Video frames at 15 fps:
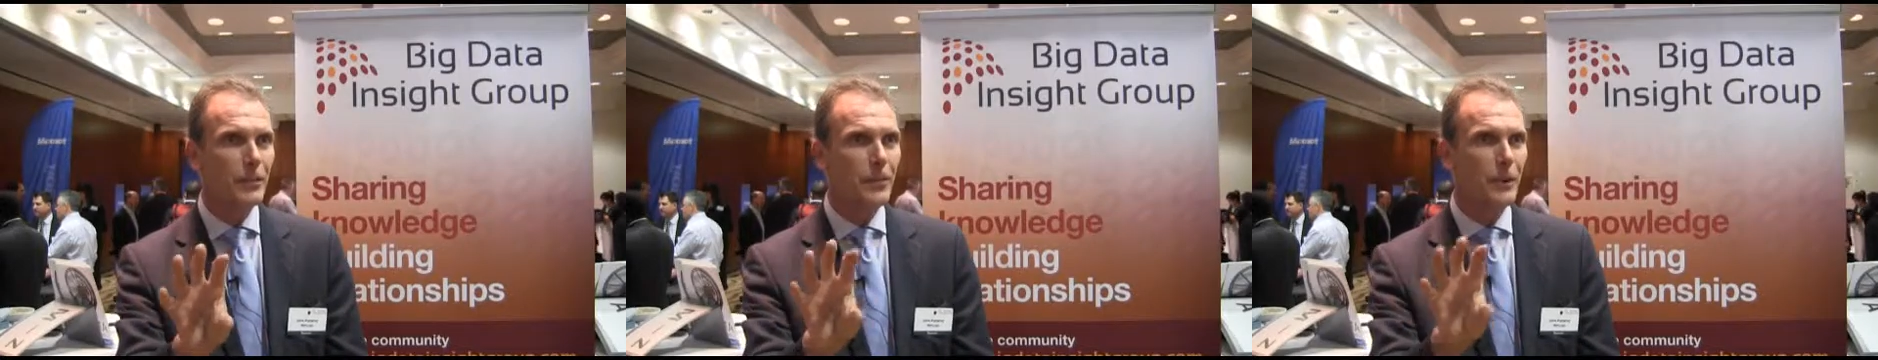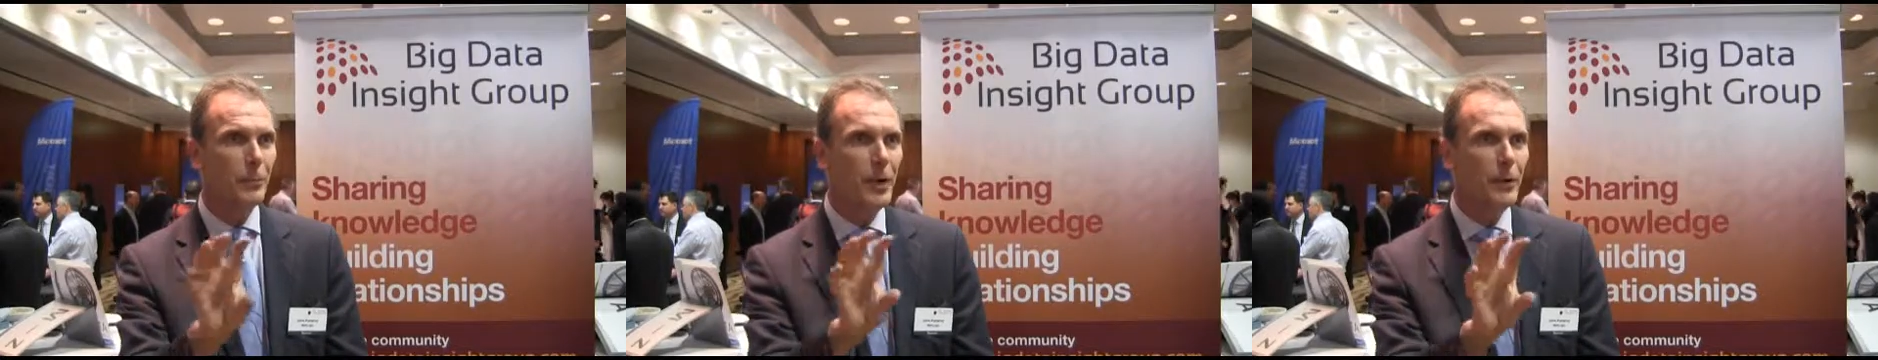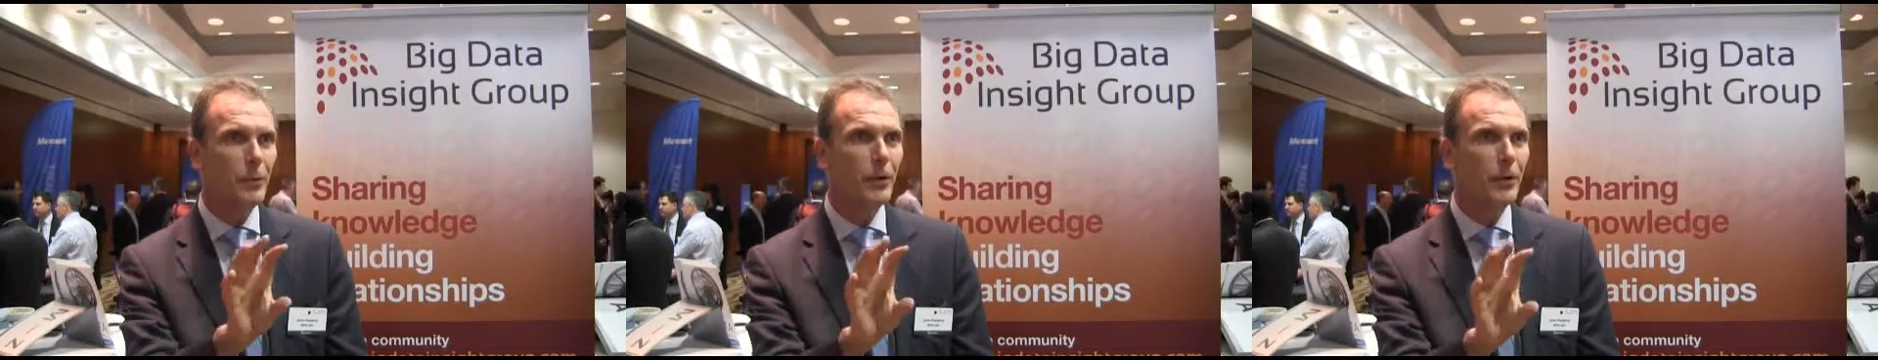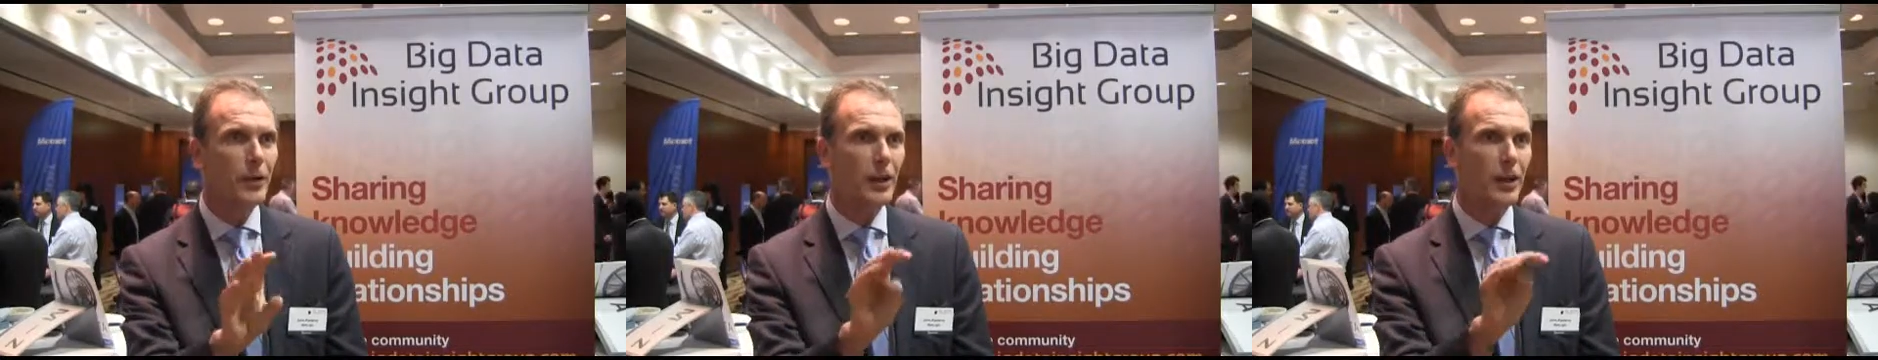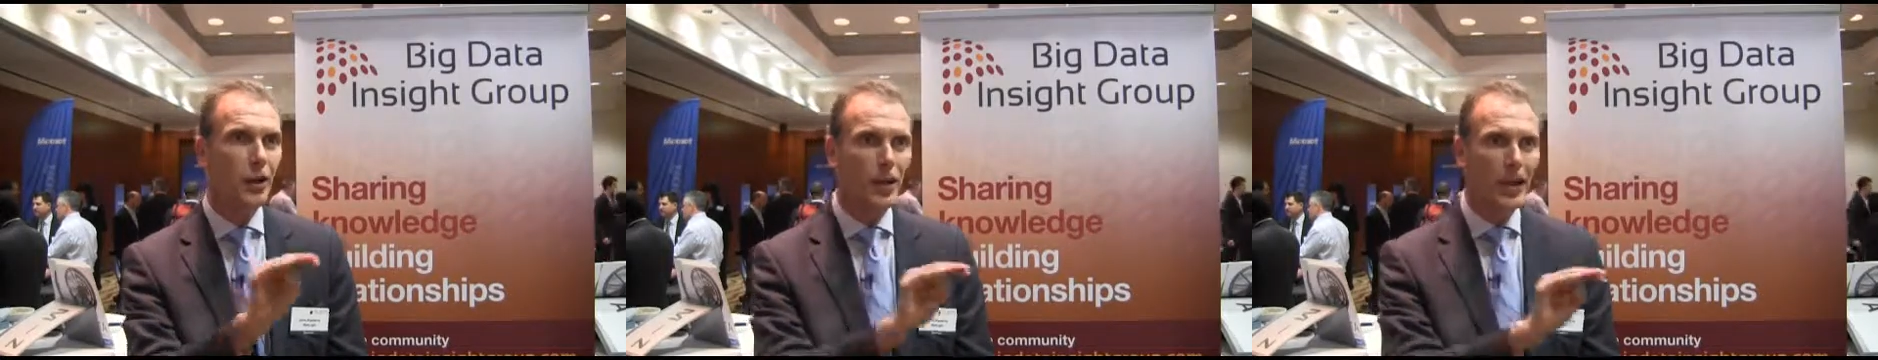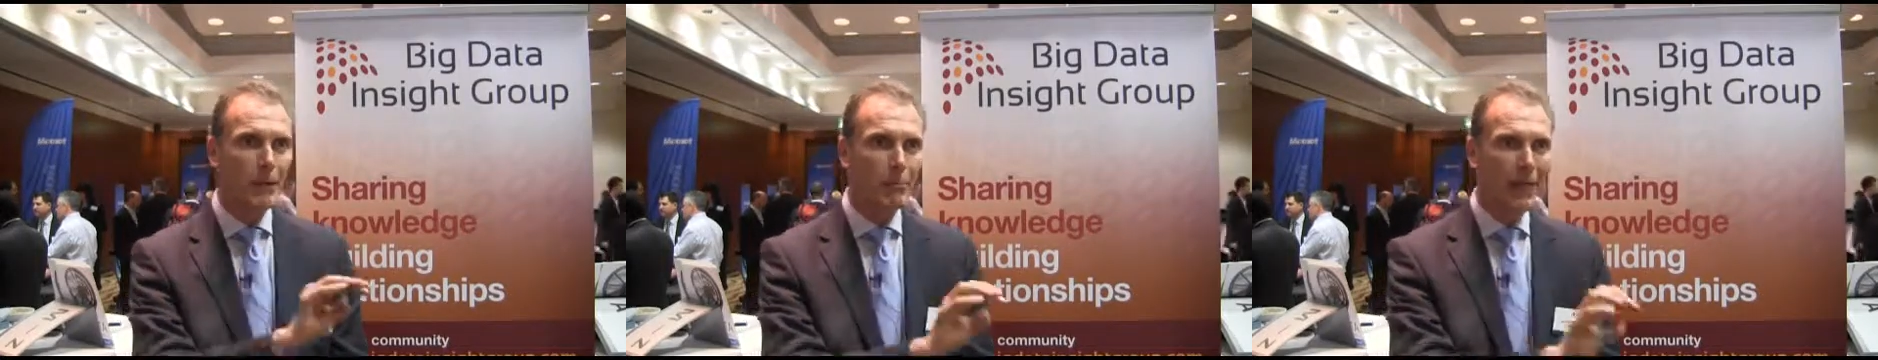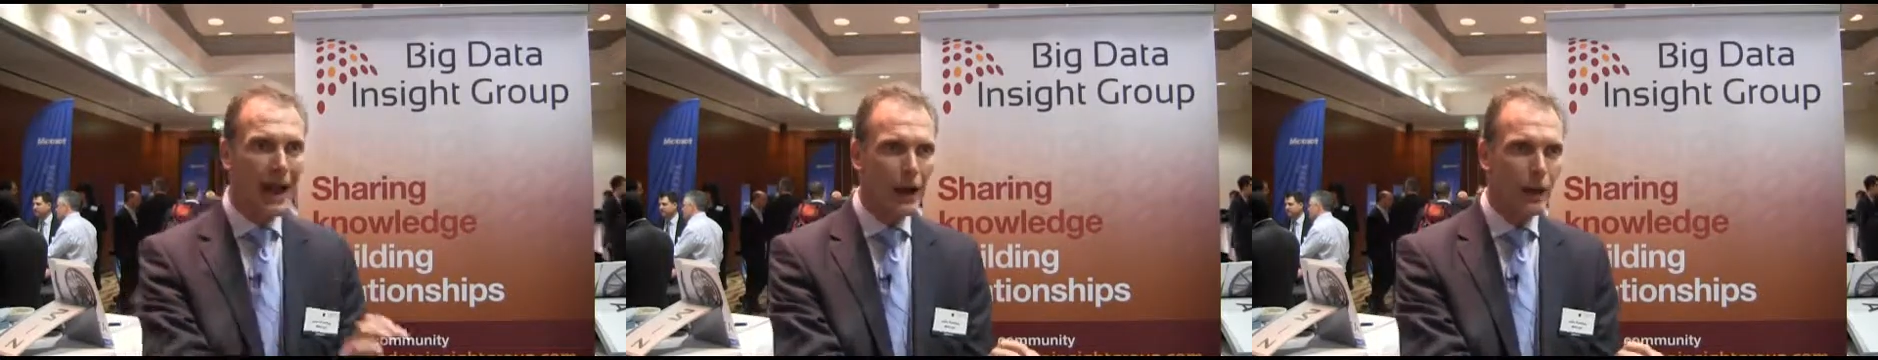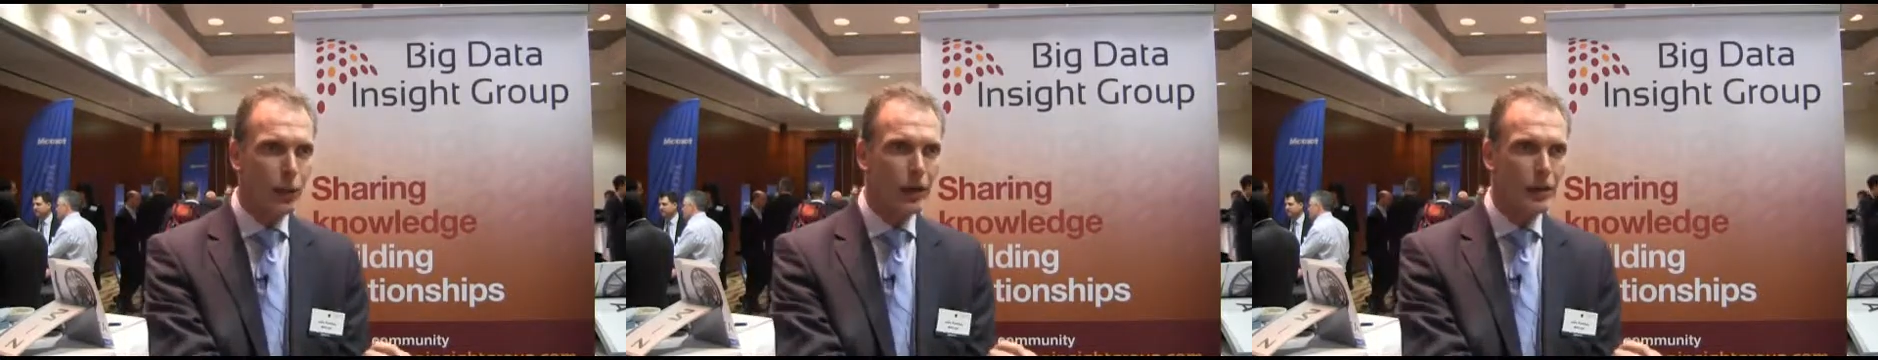The people that are looking
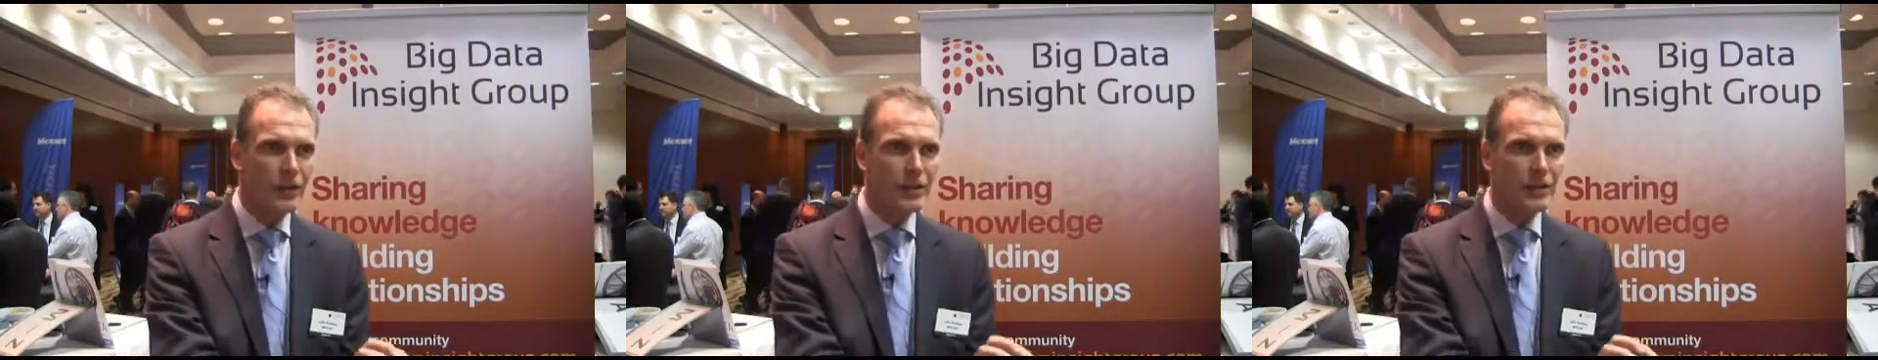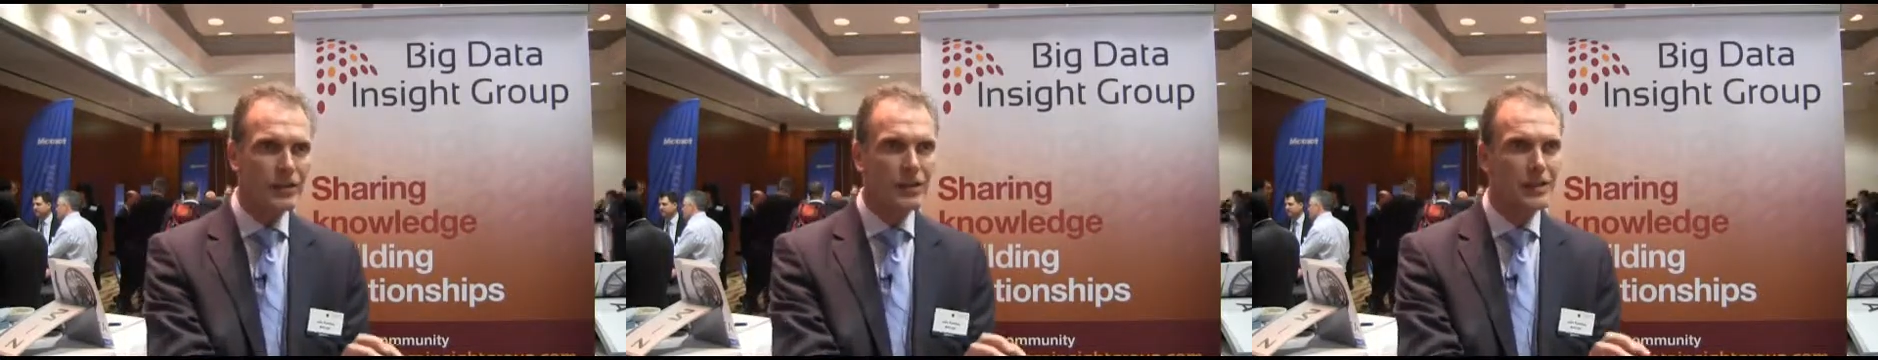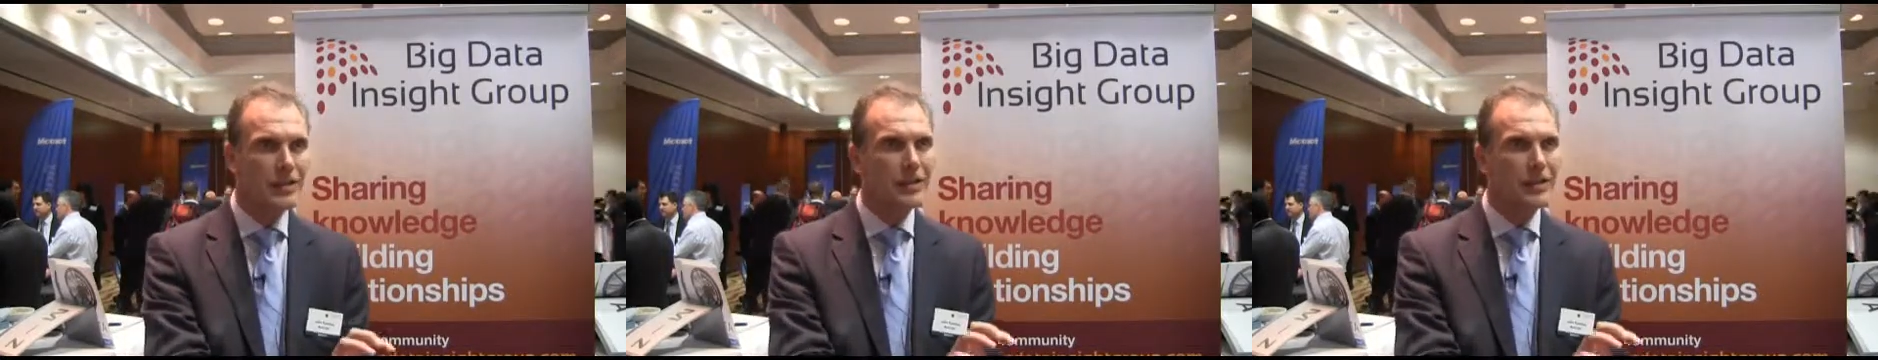backwards